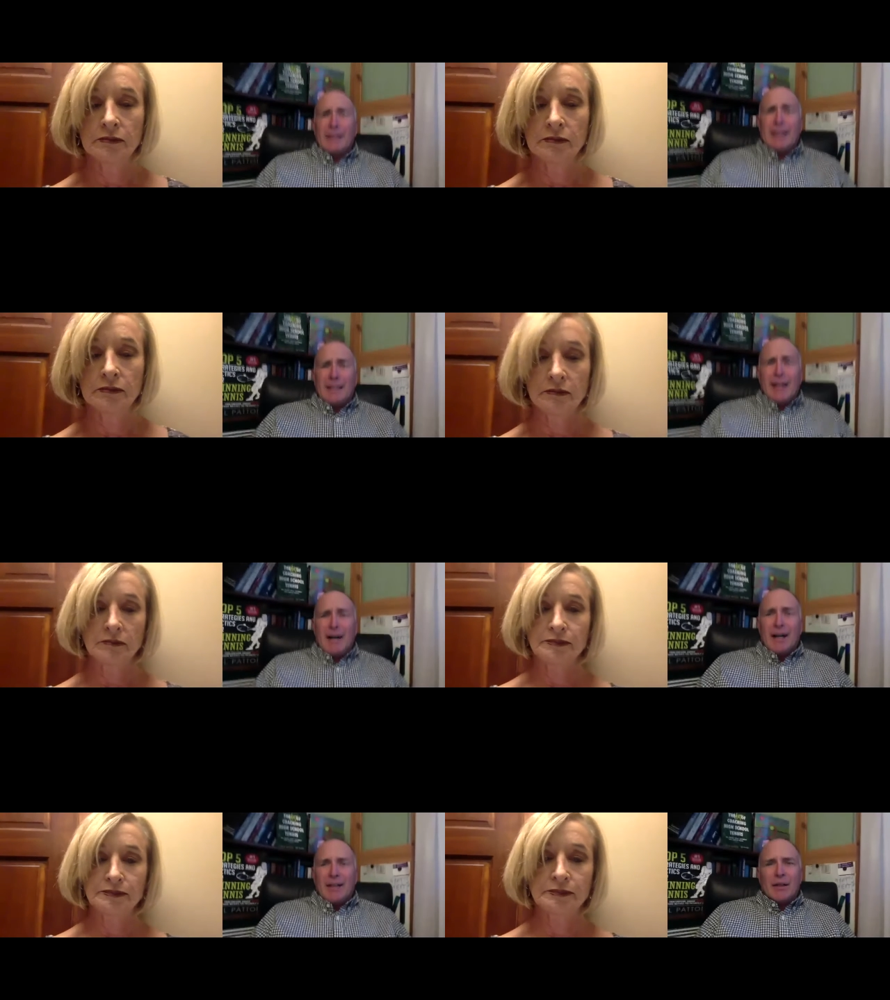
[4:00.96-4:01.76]
Speaker 1: did
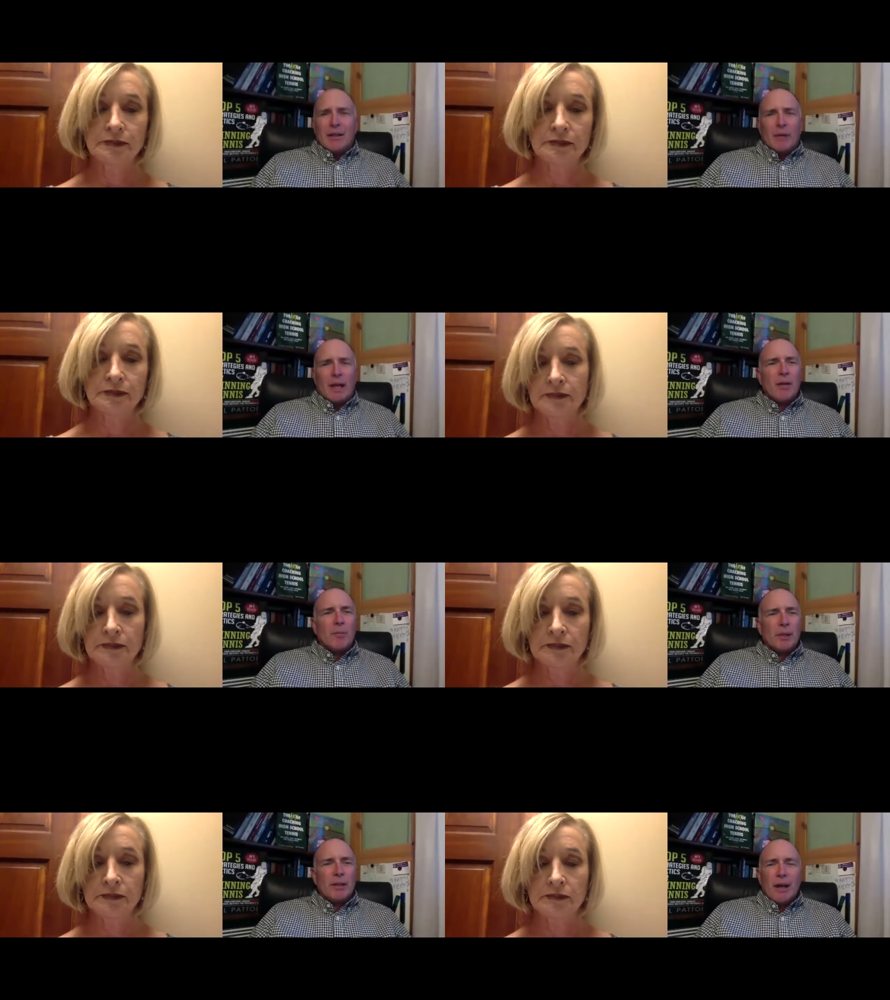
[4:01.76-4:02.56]
not, right?
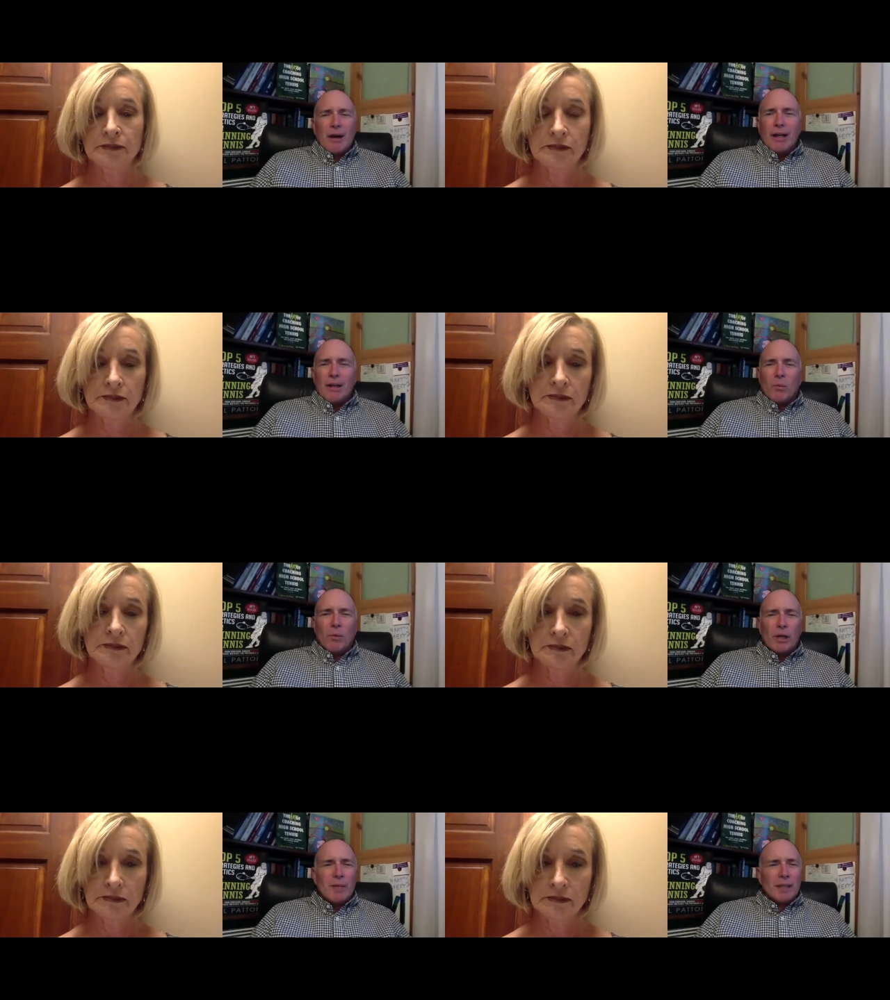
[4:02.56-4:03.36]
But no, I didn't
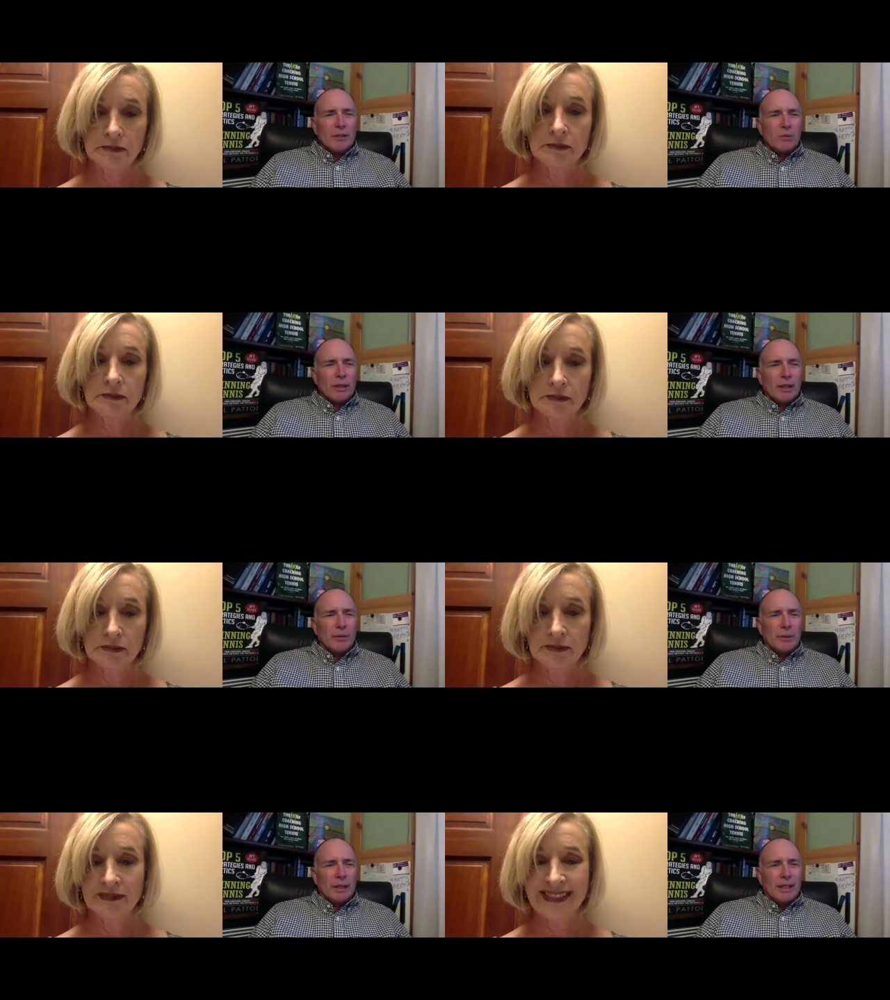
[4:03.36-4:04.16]
worry about the
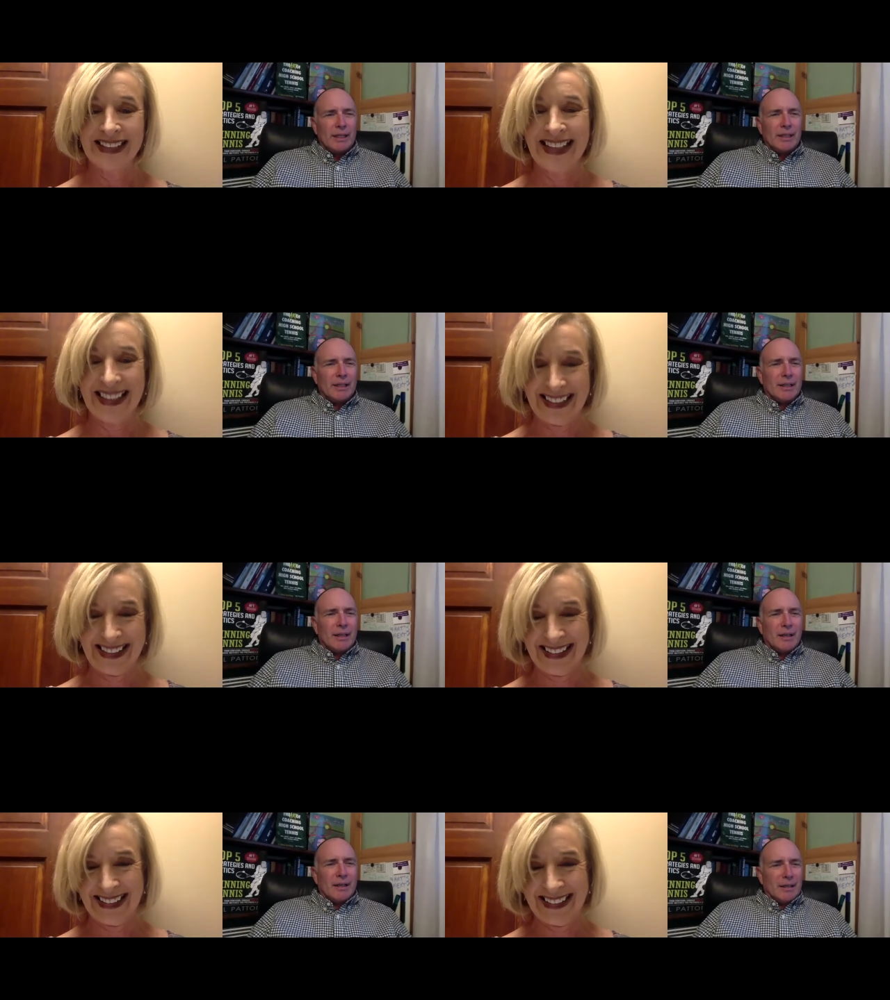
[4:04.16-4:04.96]
twenty-three,
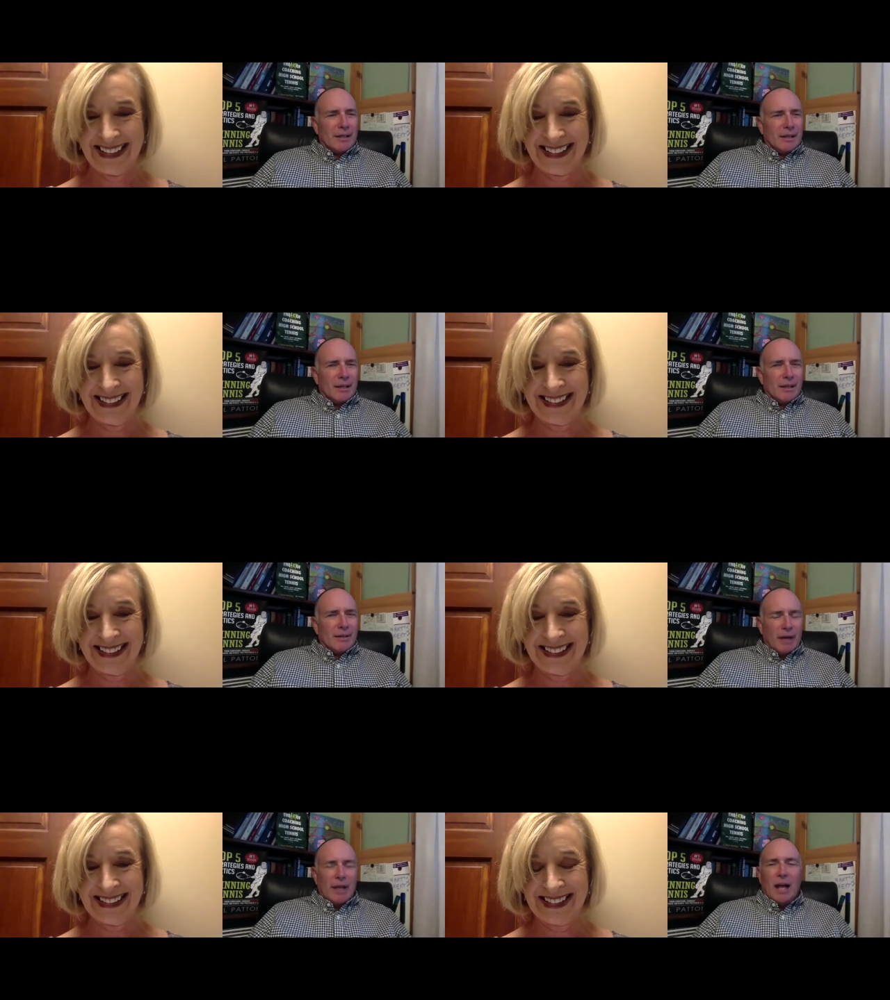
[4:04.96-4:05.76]

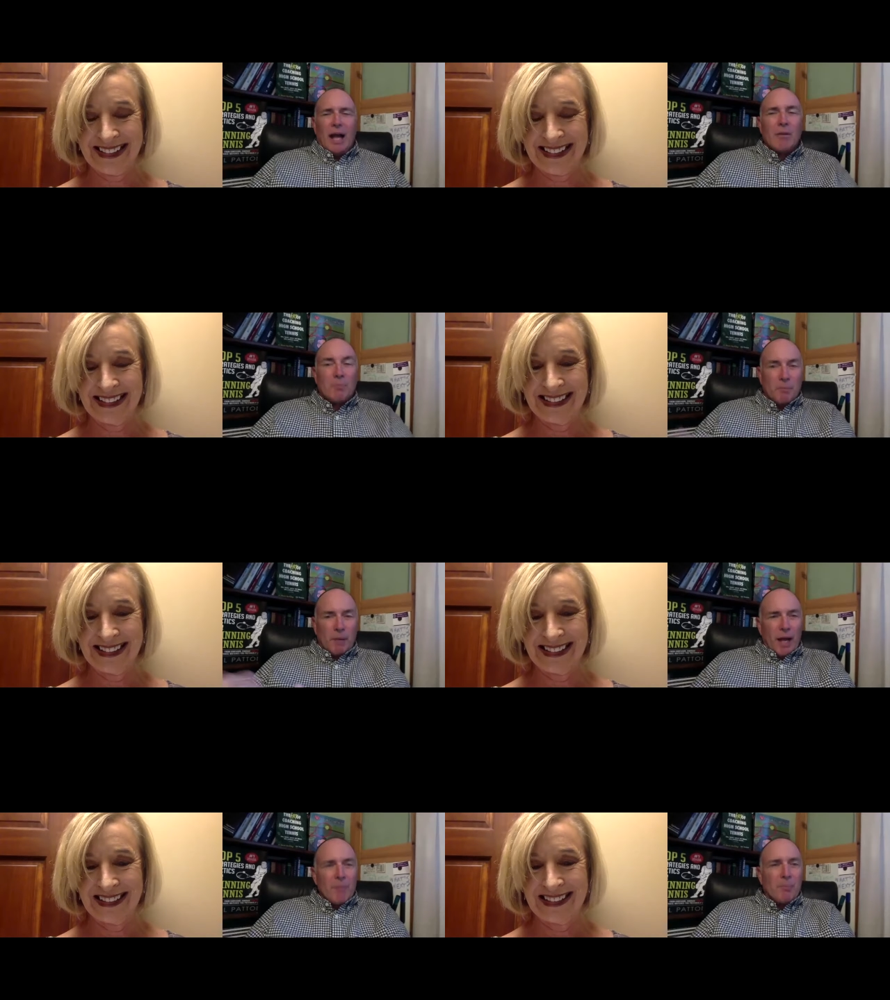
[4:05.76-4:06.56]
right? I,
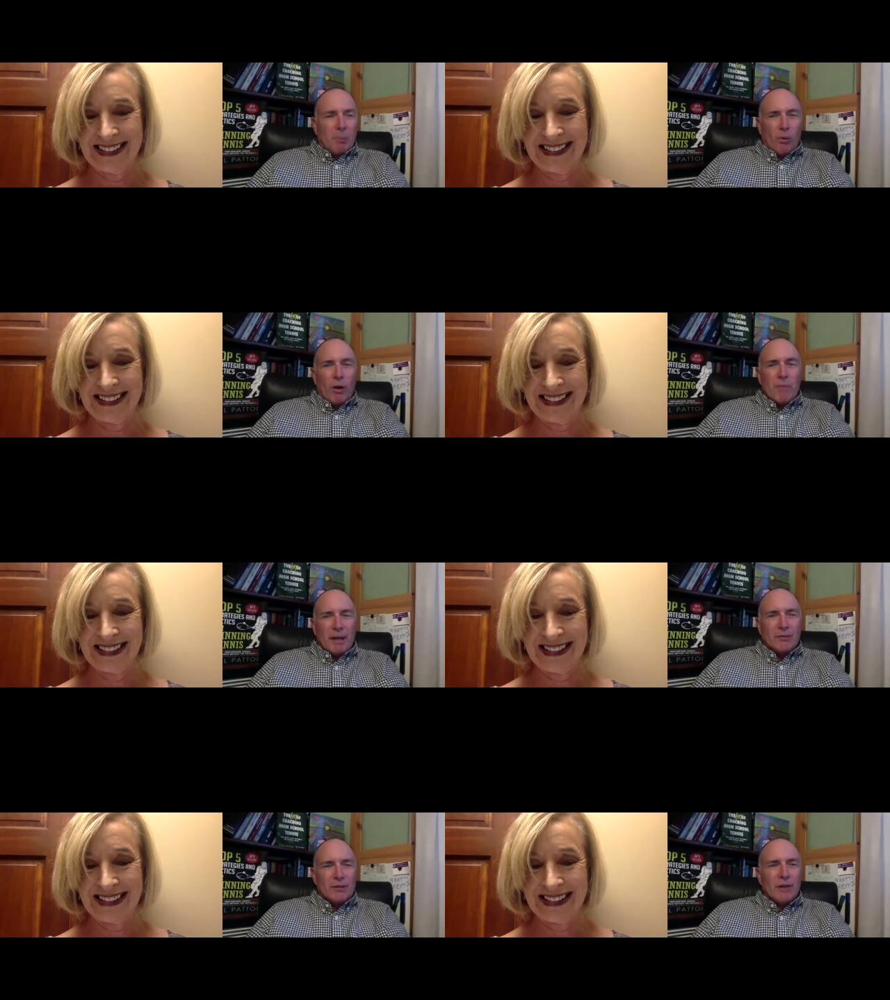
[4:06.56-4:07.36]
I poured
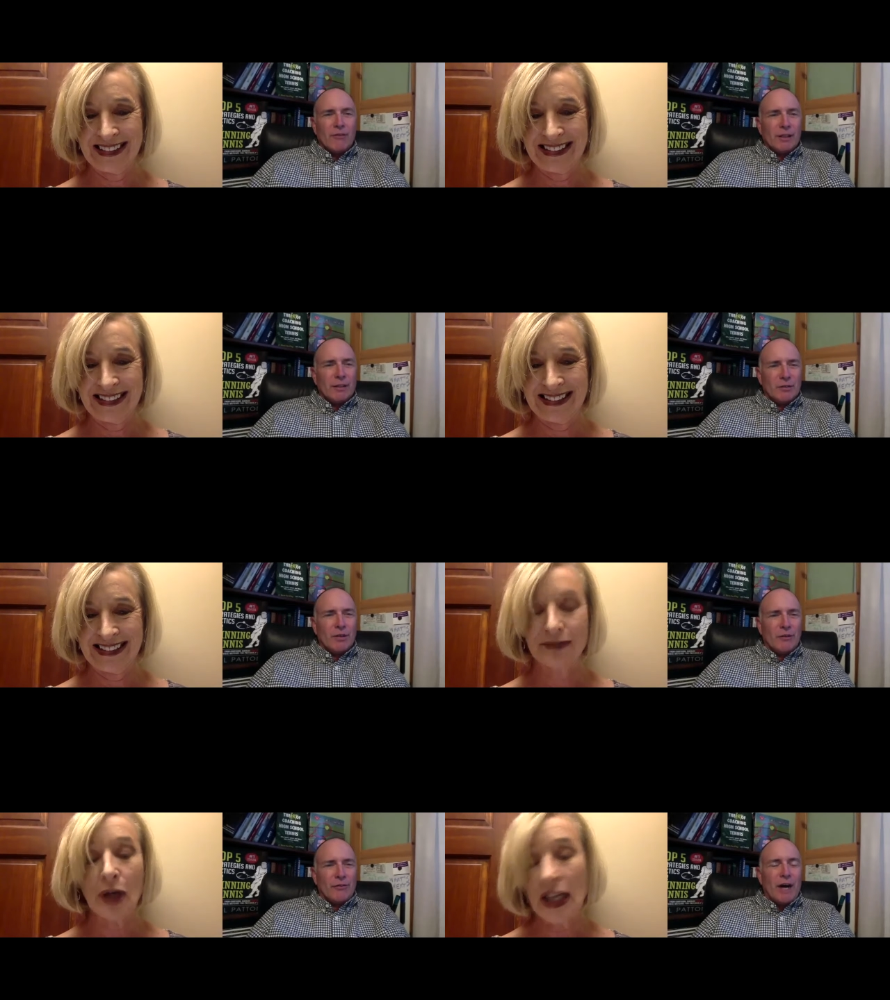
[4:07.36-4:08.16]
myself into
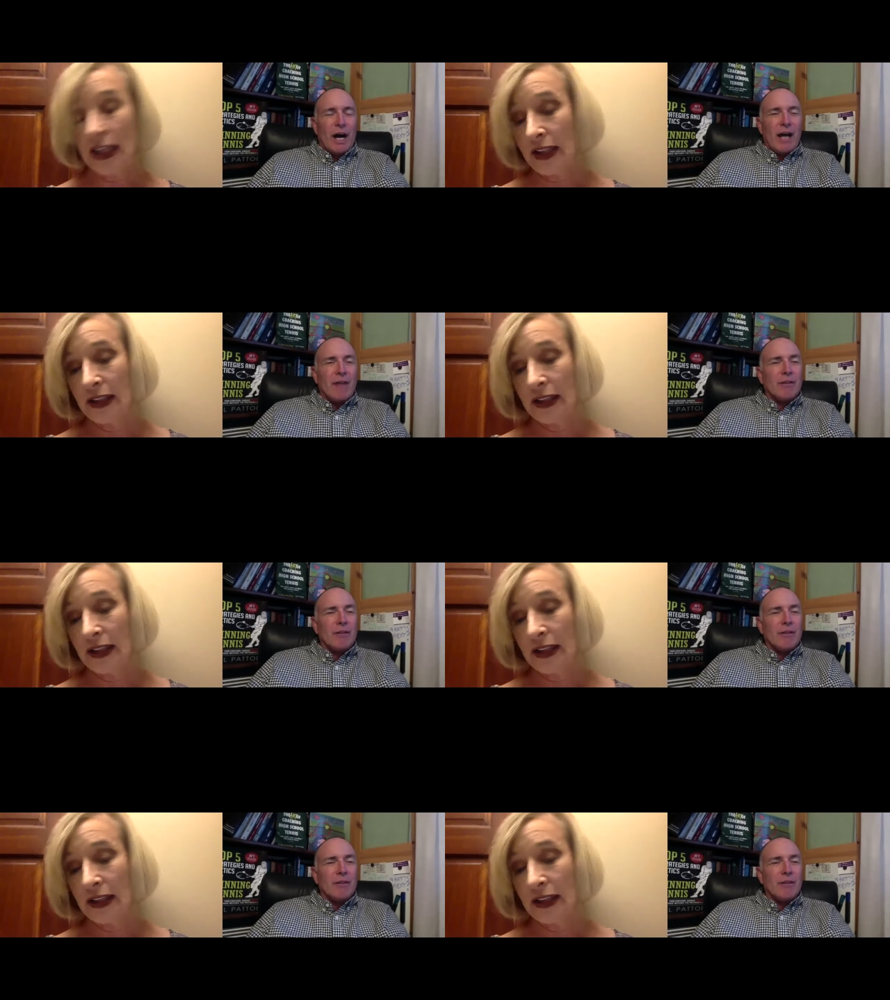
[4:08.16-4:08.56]
the fight.